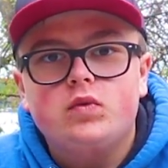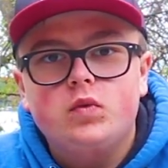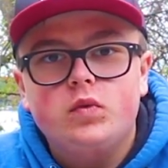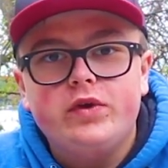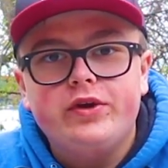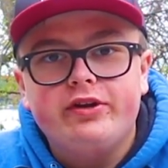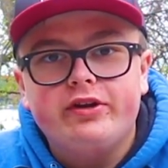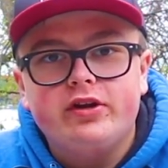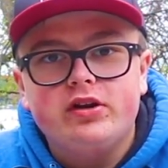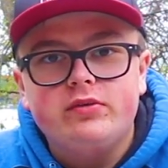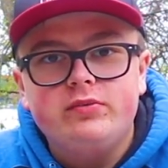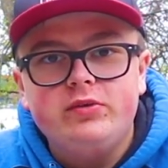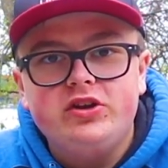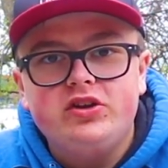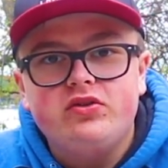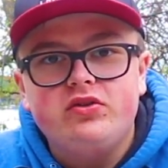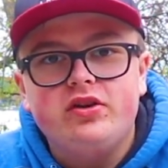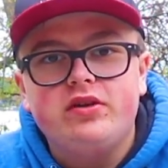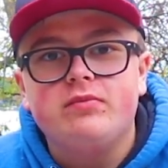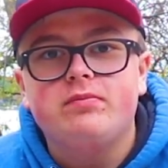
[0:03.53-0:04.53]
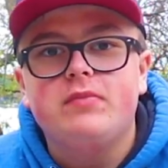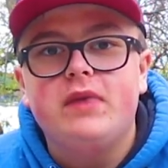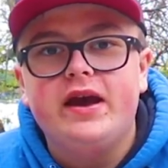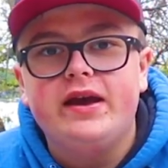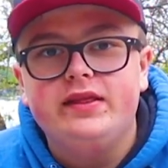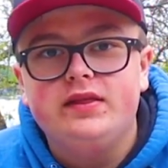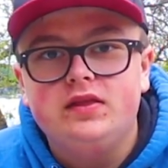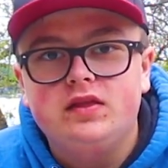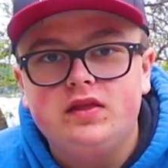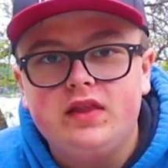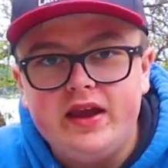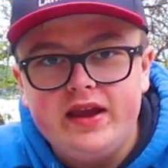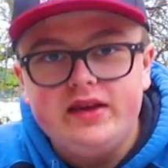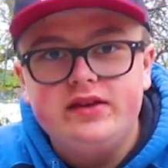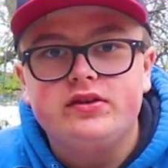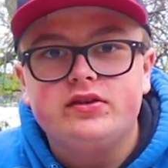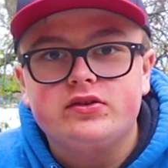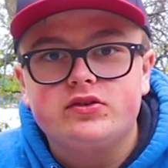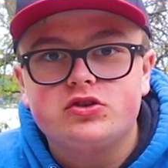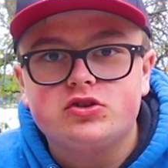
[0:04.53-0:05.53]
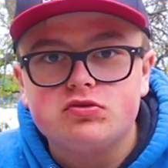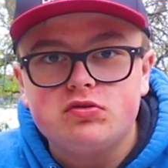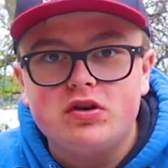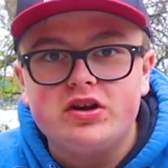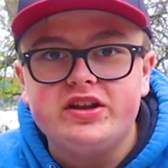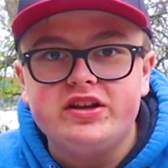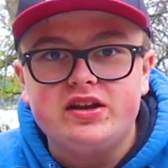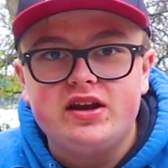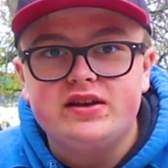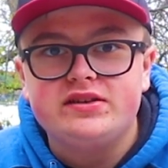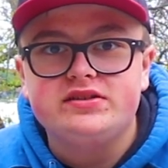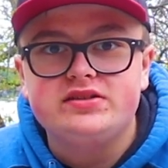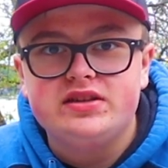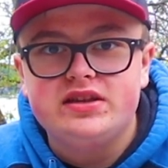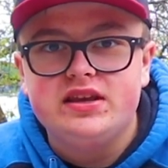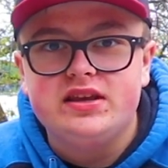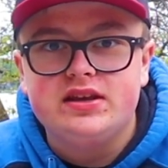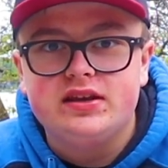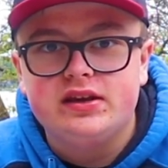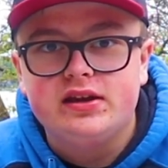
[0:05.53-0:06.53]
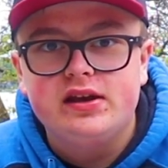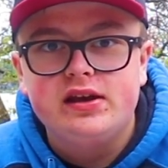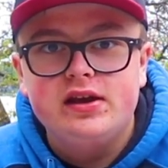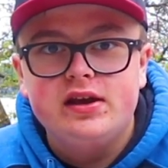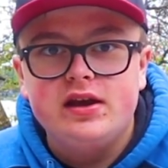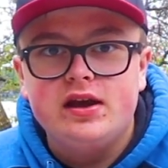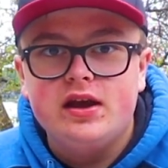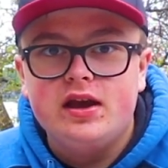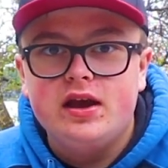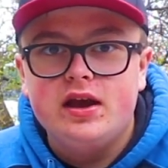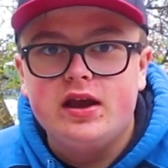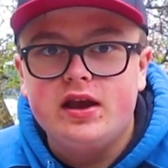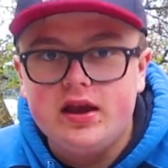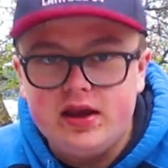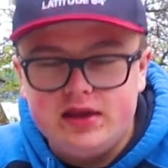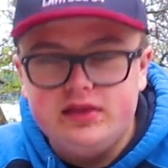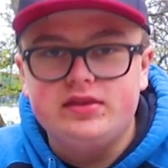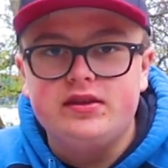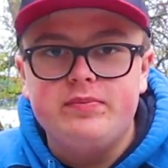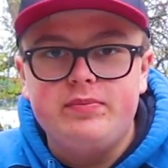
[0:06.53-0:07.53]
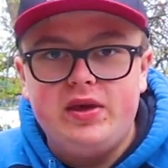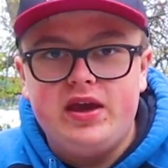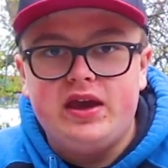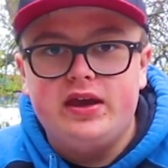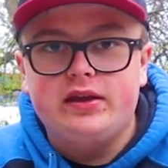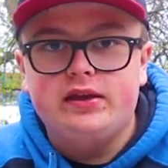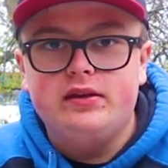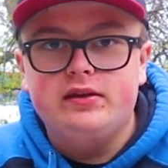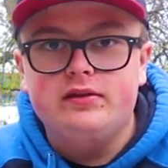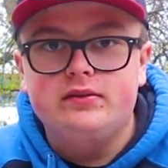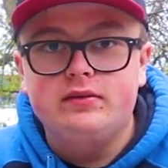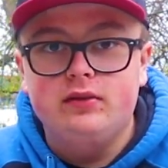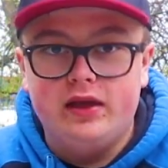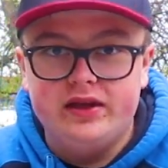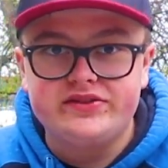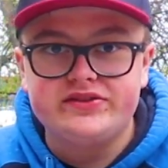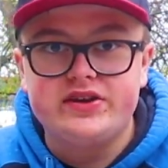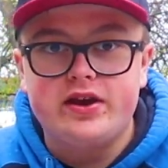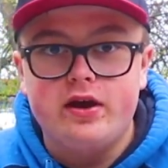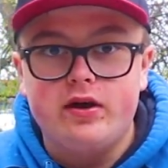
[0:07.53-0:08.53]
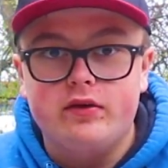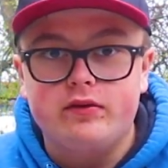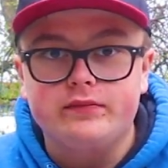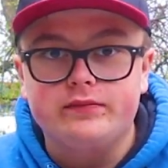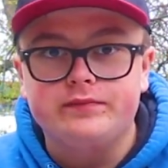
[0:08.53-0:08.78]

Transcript: we are going to be doing my late 2019 in the bay. Let's go.